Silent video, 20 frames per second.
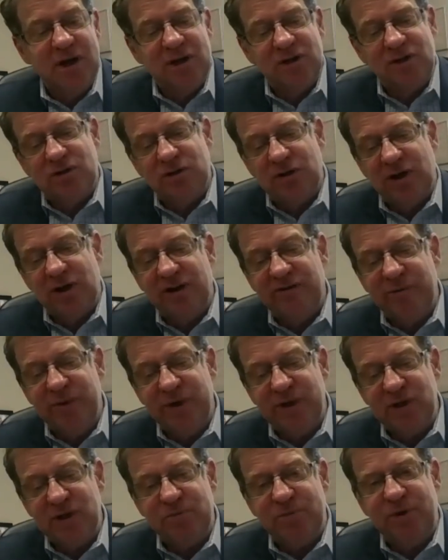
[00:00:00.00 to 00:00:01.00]
So the
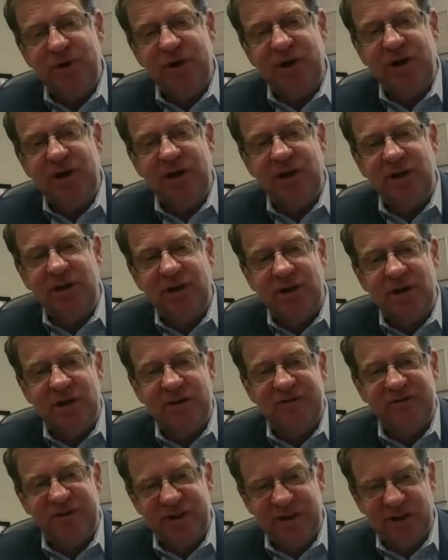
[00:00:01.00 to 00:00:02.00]
government is putting in uh,
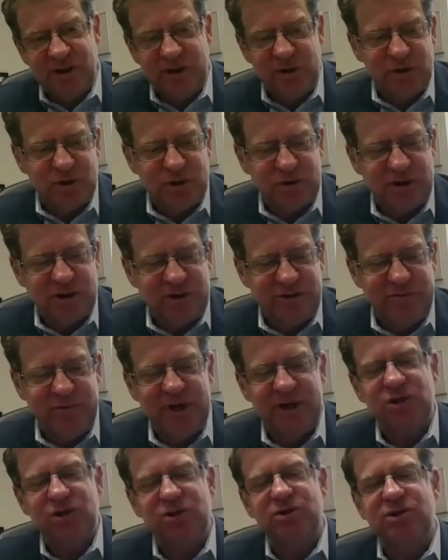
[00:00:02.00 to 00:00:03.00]
fairly restrictive
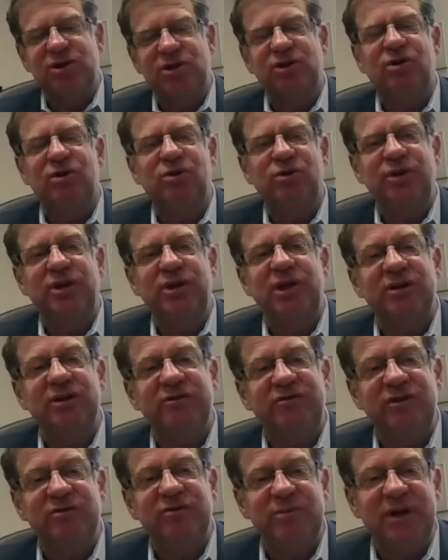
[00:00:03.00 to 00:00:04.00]
measures that only
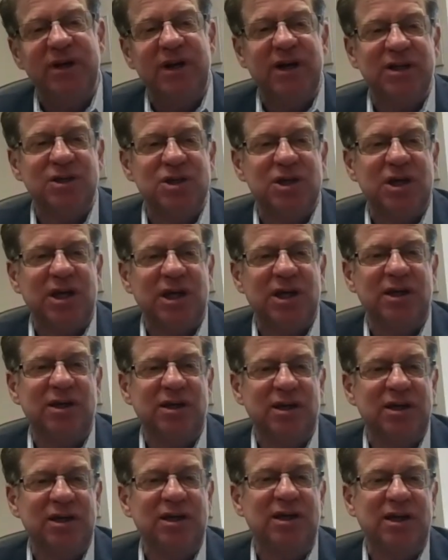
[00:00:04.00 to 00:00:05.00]
if you've been
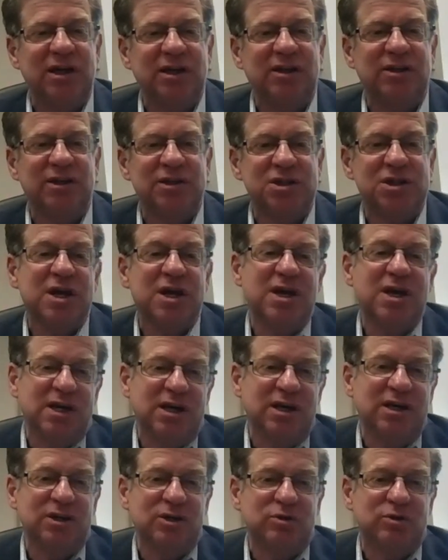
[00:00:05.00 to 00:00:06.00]
educated in English
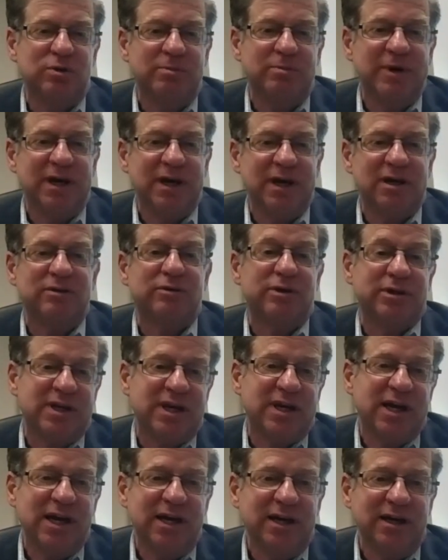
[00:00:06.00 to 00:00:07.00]
in Quebec or in
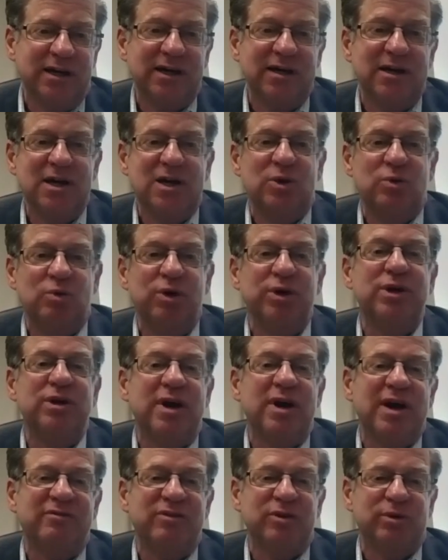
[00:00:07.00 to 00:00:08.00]
Canada will you
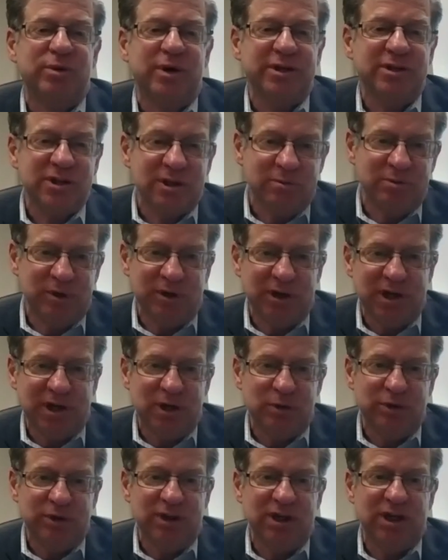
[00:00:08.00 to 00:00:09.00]
have the right to
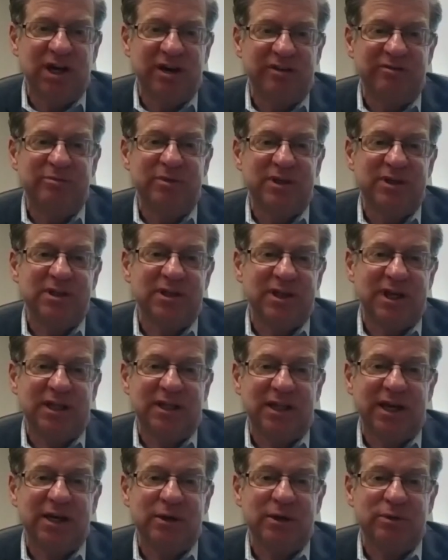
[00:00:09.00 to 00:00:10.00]
communicate with the government in that
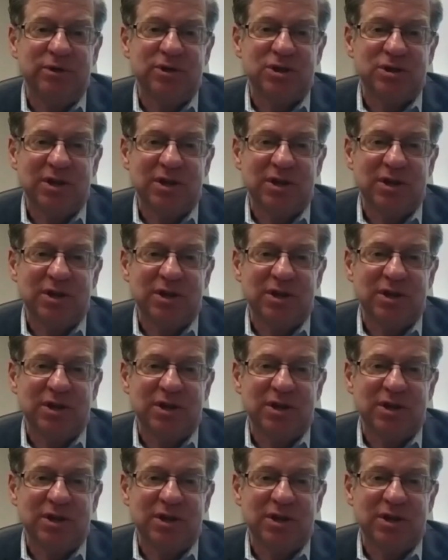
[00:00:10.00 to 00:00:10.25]
language.